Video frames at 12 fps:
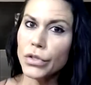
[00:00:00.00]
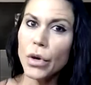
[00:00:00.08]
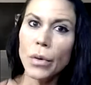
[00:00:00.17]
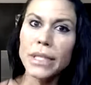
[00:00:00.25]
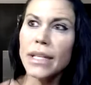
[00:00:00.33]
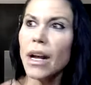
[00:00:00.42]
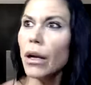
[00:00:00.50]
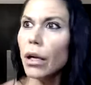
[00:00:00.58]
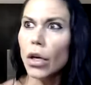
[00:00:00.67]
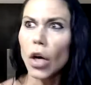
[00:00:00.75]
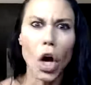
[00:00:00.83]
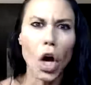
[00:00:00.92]
So it's not
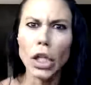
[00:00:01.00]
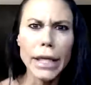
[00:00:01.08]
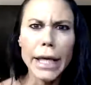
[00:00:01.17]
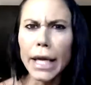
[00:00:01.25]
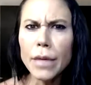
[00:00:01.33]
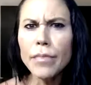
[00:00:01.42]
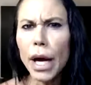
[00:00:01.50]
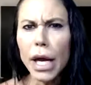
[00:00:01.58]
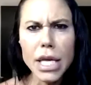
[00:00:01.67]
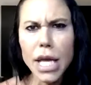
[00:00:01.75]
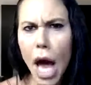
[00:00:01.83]
calling anybody